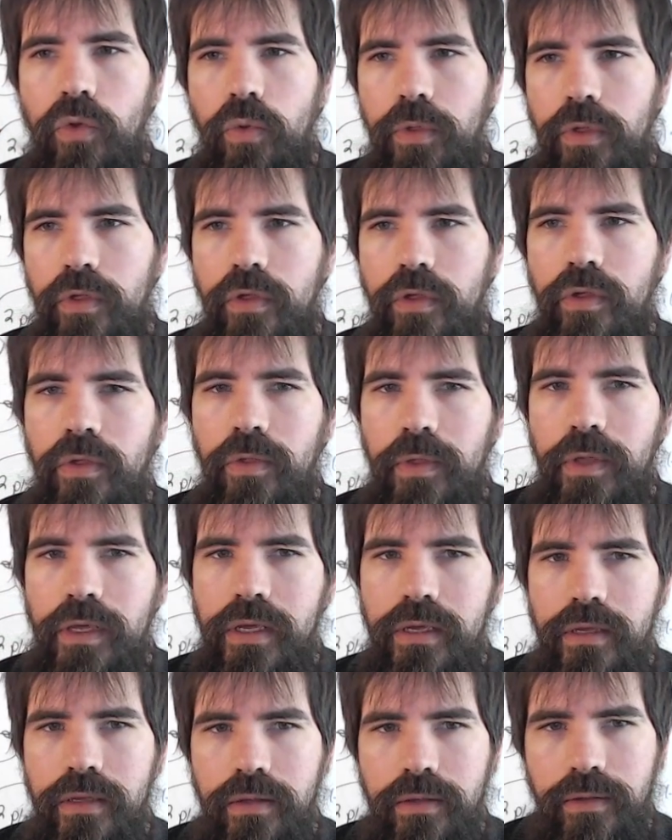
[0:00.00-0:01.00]
is
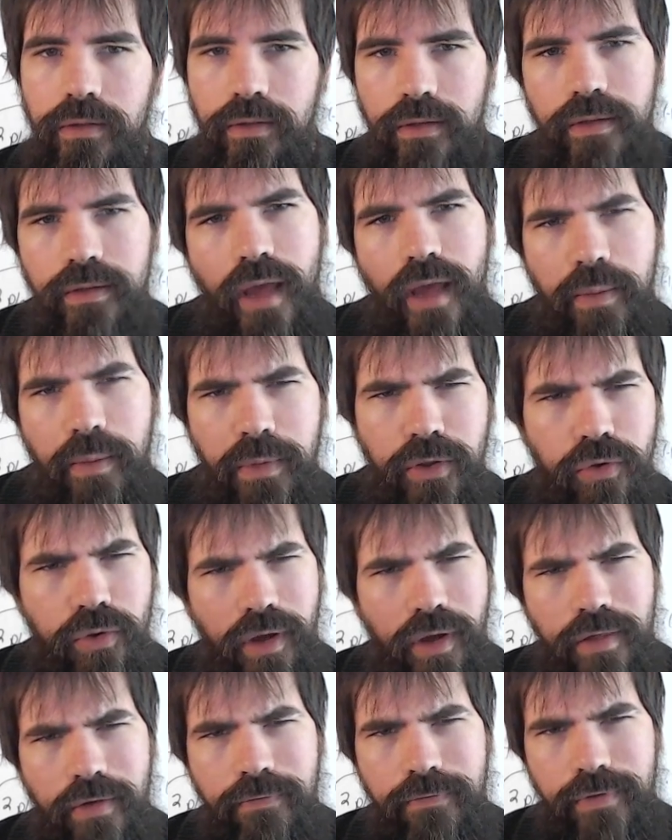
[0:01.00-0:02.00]
the game that you
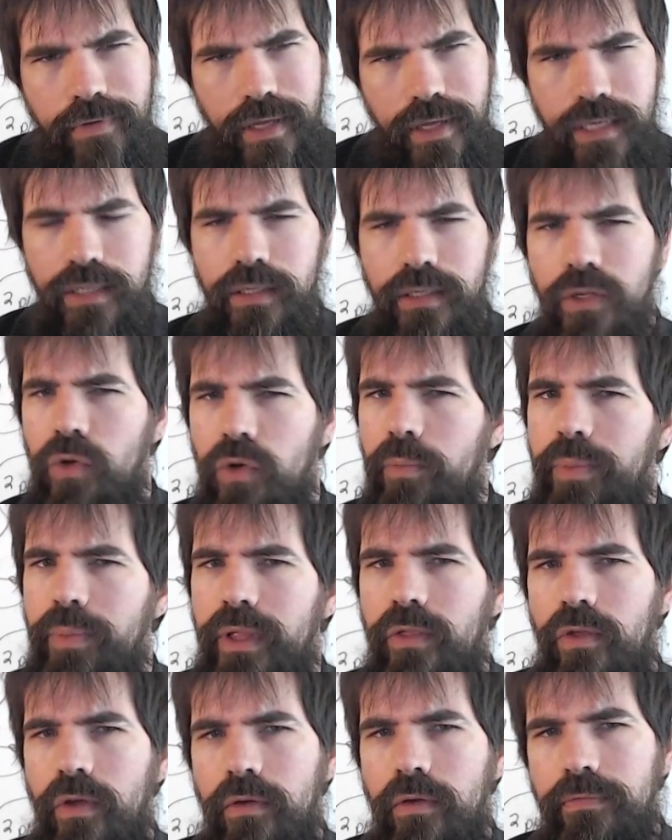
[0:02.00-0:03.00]
guys have seen little
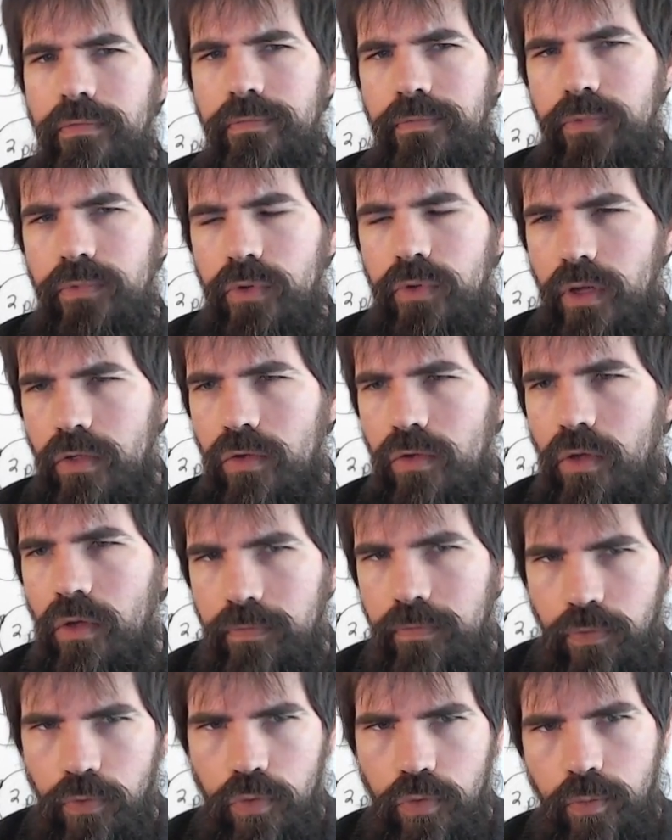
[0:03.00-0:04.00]
bits of. You guys saw the
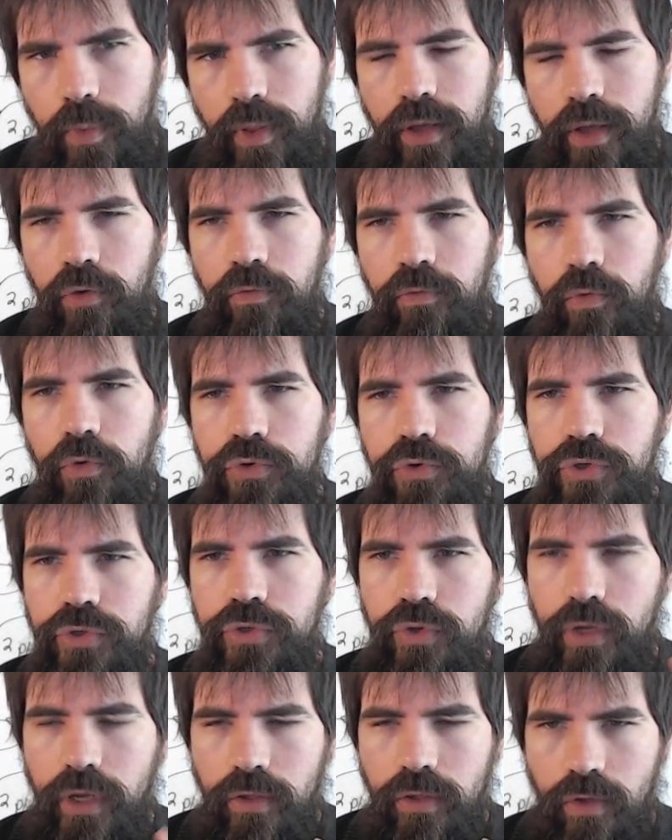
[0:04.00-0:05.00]
first player version.
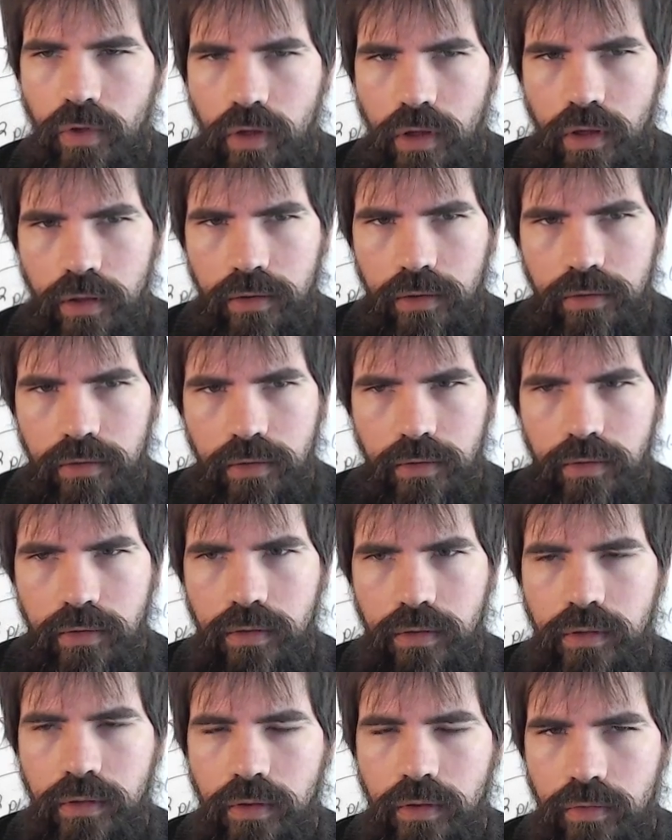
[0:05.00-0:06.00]
You guys saw
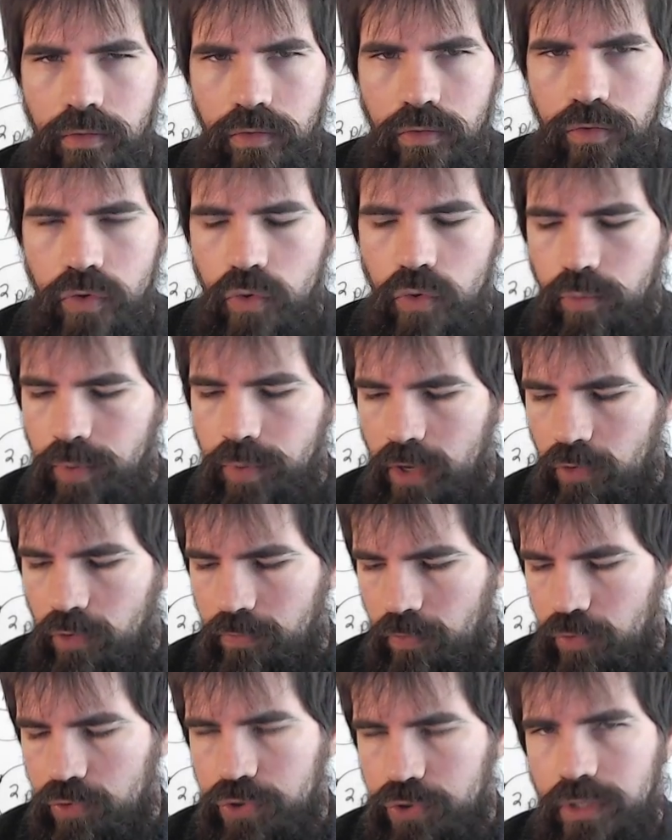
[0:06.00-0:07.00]
the 2-player
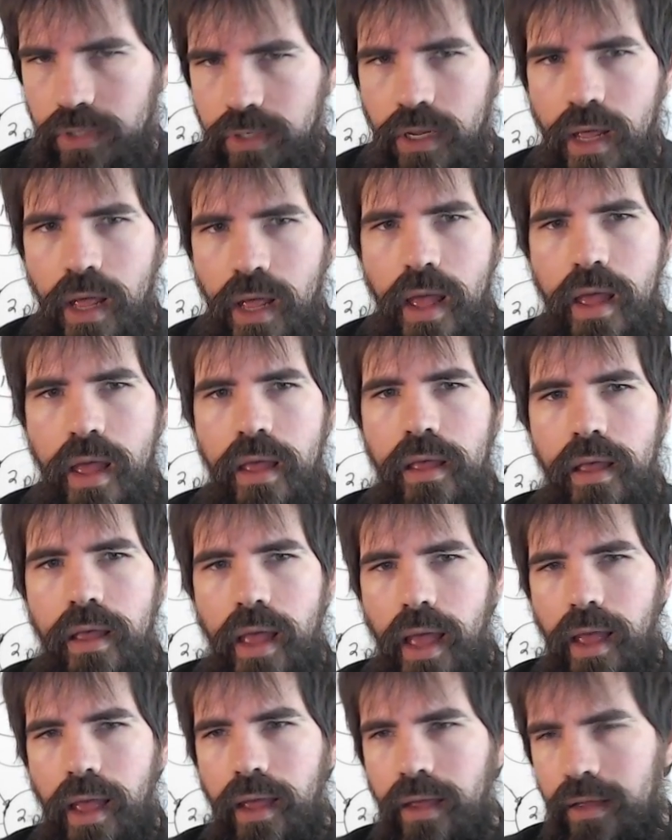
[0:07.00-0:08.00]
version,
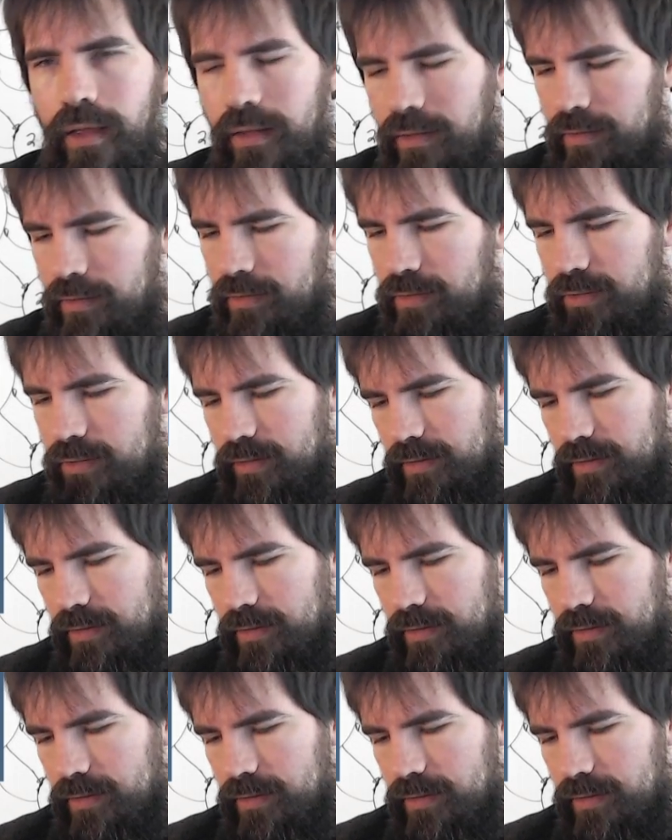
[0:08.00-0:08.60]
and